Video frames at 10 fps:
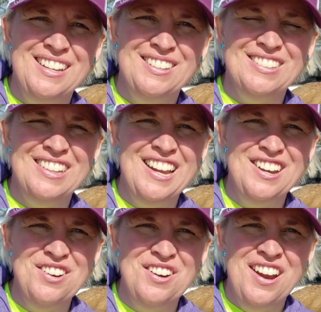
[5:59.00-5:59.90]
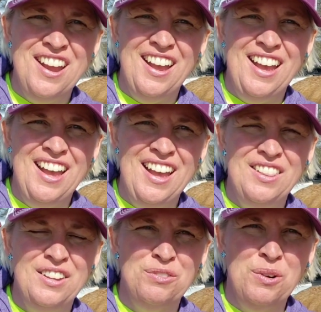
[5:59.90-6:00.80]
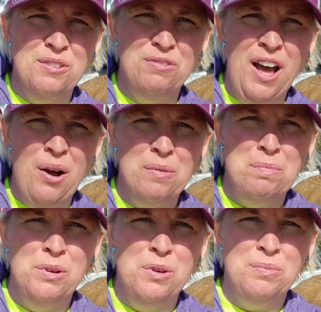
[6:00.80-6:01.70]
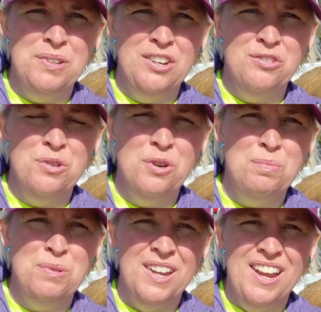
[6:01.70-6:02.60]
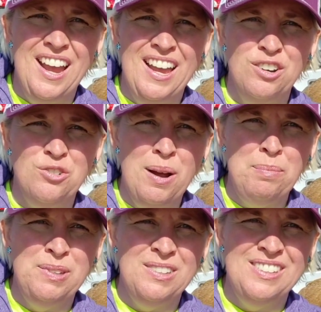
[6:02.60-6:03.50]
is slender and when the flower blooms it droops and it drops